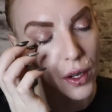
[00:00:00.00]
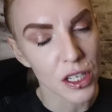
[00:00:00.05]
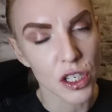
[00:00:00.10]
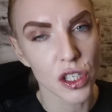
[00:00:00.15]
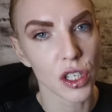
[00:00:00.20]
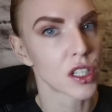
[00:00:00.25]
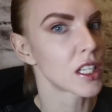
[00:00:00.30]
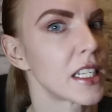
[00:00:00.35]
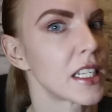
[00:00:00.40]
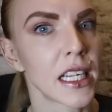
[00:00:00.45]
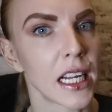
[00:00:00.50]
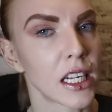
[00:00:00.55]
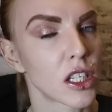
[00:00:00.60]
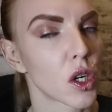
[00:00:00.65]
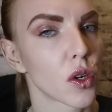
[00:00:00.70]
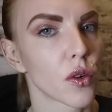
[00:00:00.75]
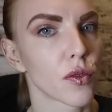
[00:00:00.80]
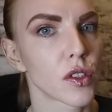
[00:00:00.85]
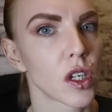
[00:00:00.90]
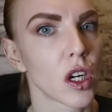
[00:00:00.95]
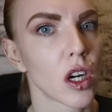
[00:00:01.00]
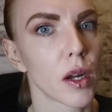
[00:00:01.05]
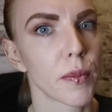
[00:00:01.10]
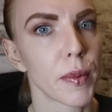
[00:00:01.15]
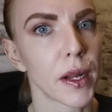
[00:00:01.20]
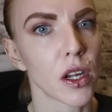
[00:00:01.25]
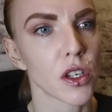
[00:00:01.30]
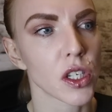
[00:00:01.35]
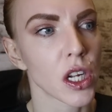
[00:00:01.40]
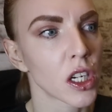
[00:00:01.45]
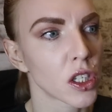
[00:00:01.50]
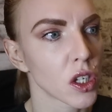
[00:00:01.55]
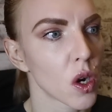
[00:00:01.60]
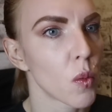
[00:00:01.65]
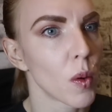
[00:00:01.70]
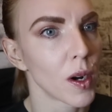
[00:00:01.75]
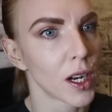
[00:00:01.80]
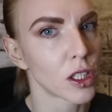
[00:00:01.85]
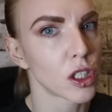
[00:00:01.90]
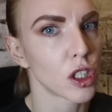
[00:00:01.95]
It's it takes a lot of time because I
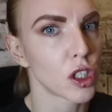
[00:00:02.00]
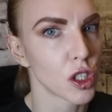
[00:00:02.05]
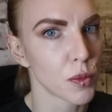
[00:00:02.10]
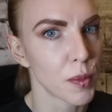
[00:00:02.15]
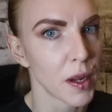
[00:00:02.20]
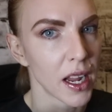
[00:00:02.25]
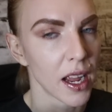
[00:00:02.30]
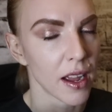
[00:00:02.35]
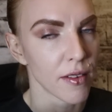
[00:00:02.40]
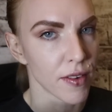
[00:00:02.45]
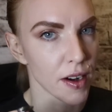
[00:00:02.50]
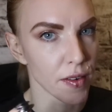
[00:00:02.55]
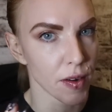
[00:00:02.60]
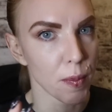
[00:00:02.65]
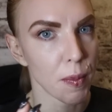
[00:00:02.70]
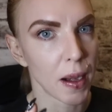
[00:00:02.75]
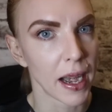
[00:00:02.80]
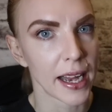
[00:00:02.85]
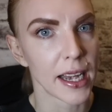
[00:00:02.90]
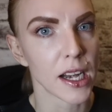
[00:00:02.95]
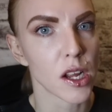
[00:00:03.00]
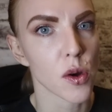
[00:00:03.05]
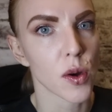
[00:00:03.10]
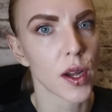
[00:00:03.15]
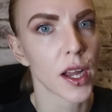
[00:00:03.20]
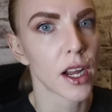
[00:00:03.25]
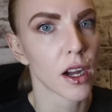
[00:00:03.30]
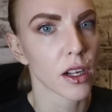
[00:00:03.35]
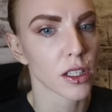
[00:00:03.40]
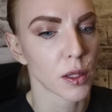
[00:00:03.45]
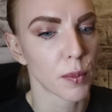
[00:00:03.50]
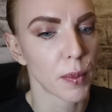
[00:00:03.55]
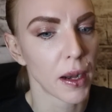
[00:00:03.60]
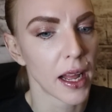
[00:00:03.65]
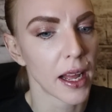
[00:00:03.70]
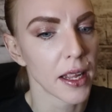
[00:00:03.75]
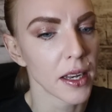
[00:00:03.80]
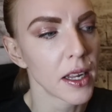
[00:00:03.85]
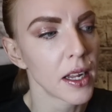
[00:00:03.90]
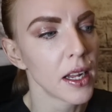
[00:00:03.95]
don't want it to just be a very plain cookie cutter
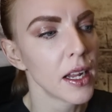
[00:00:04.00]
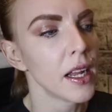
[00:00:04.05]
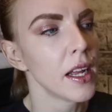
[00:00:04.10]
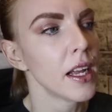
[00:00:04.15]
plan.